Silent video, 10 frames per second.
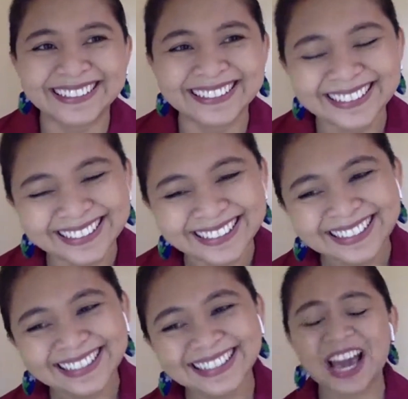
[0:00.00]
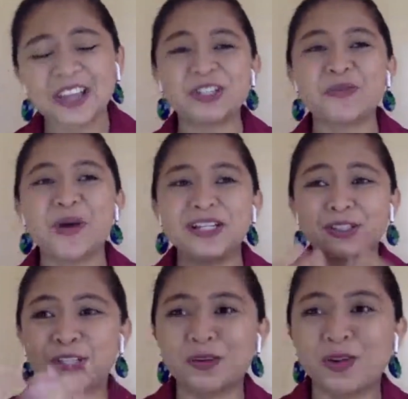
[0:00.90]
I just wanted to do
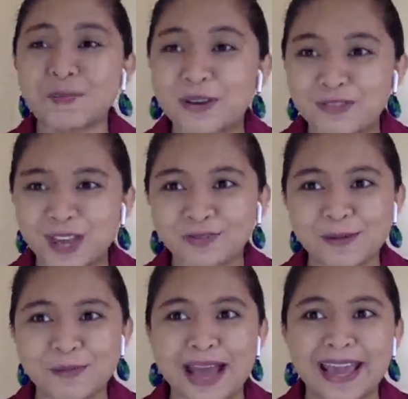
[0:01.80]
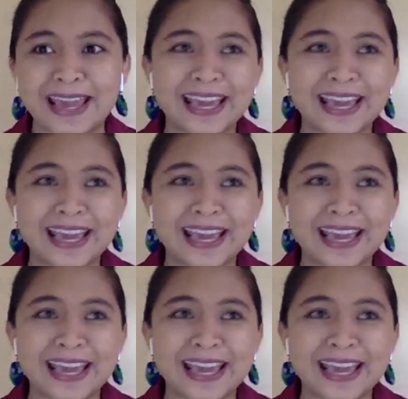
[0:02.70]
him a favor by,